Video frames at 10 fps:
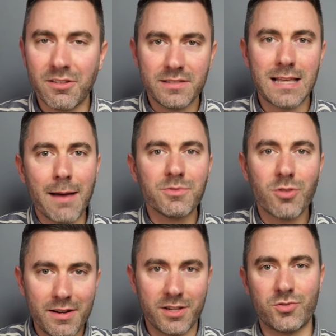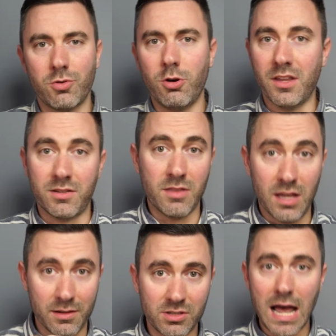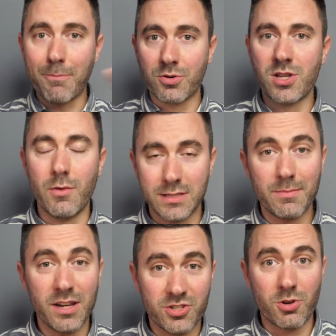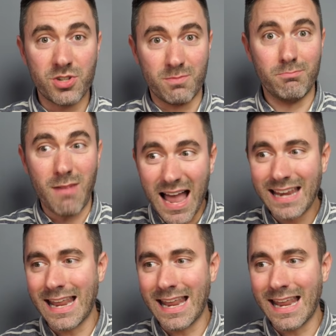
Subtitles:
since I'm trying to control the top result when somebody searches my